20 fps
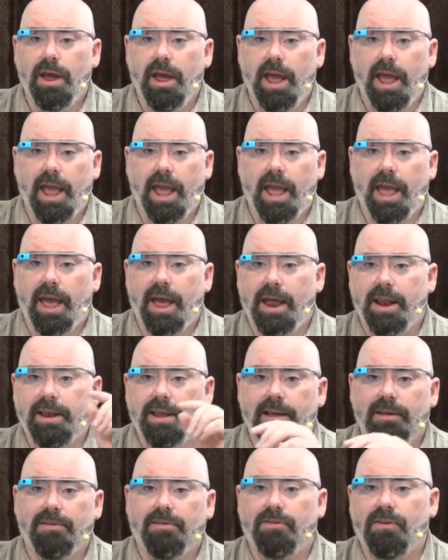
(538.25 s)
and
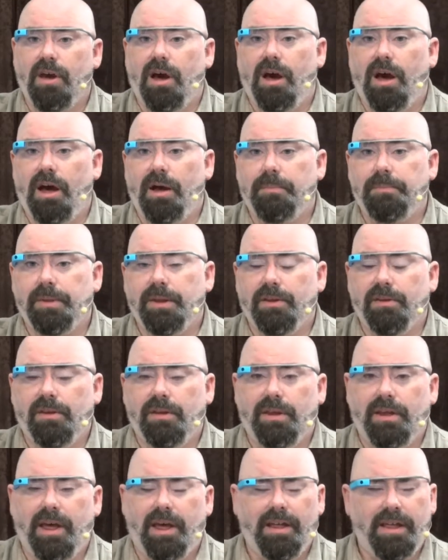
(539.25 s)
he's
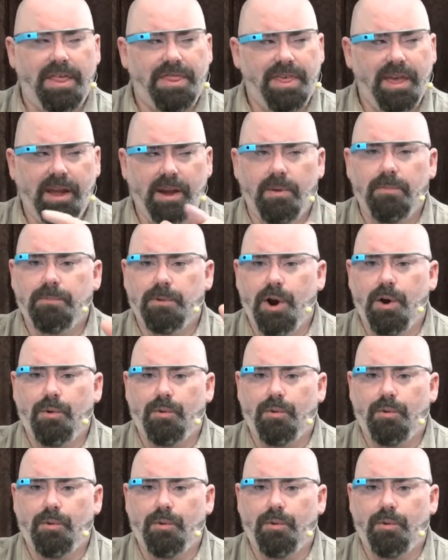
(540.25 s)
I think about